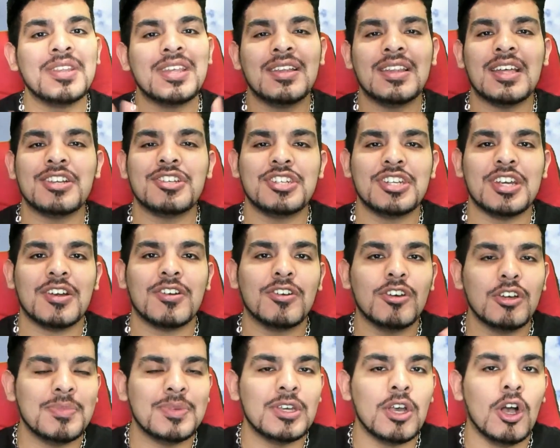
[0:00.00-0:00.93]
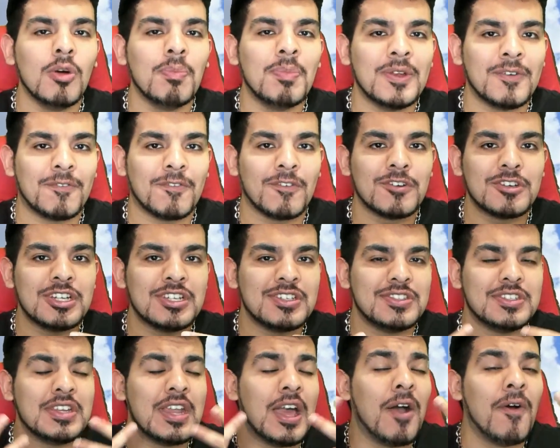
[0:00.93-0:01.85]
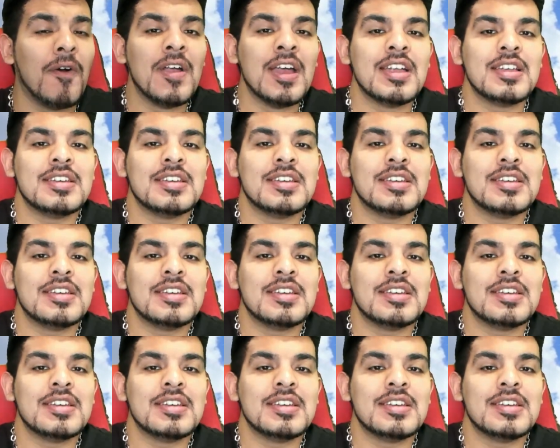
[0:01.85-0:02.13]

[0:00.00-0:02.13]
Now, that chair could be open for just, you know,